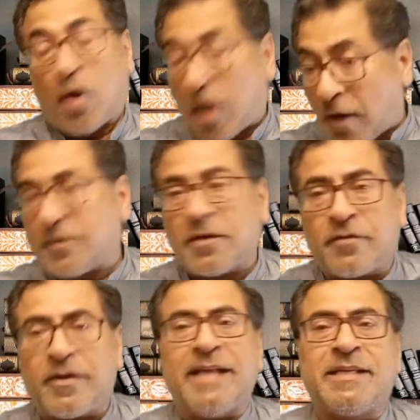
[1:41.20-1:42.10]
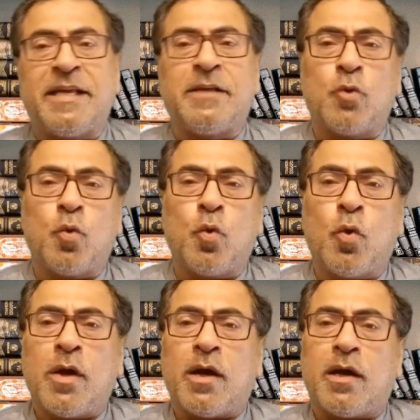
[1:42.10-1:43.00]
often relating to
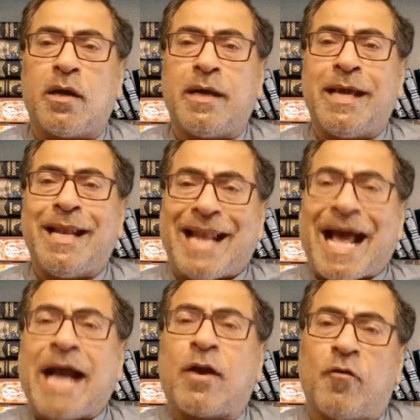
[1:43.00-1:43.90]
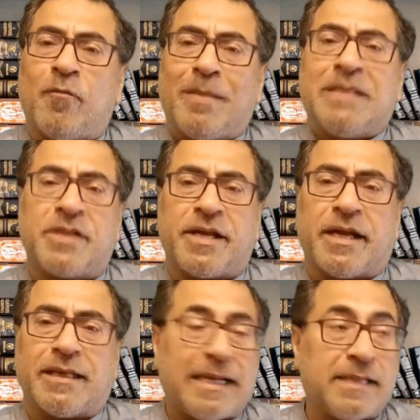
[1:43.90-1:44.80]
a lack of mens
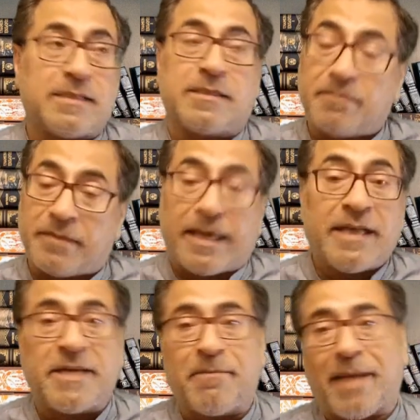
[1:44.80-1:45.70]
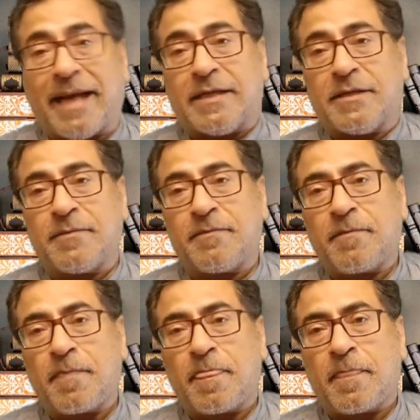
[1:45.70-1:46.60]
rea, that is, guilty mind.
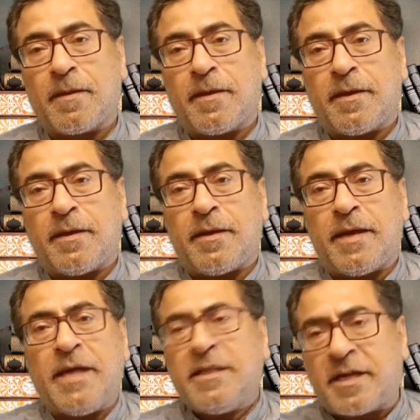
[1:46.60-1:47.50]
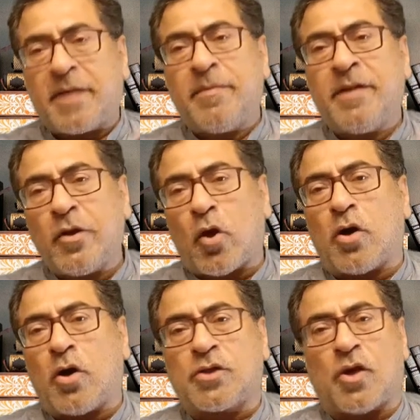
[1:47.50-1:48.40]
In the criminal
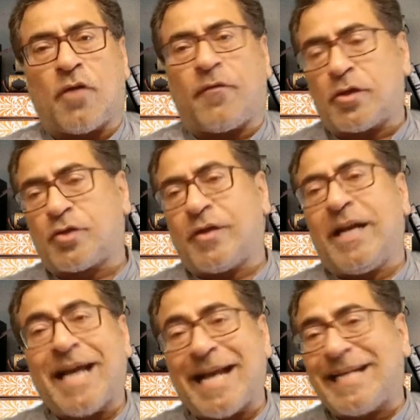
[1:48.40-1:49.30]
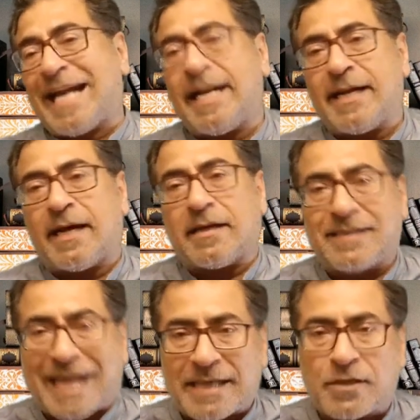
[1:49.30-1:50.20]
laws of Australia and Canada,
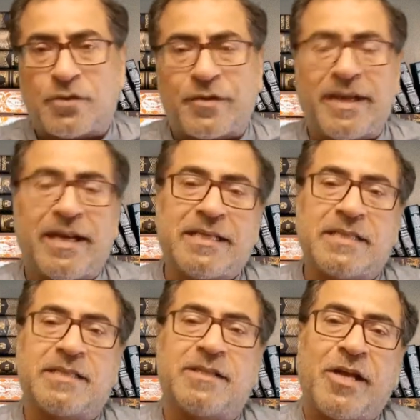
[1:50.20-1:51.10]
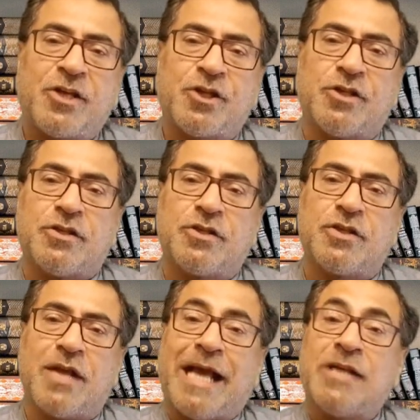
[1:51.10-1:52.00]
statutory
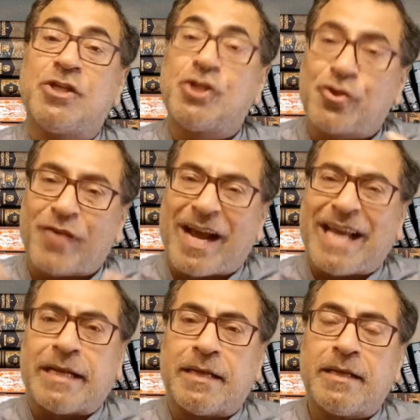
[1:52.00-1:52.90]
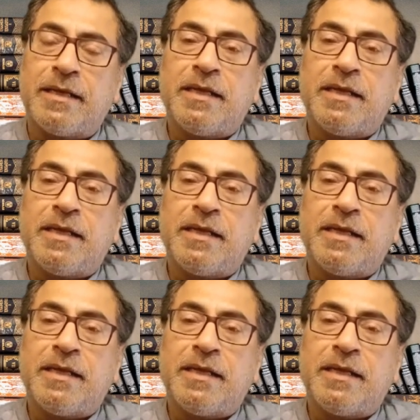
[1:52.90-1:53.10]
legislation enshrine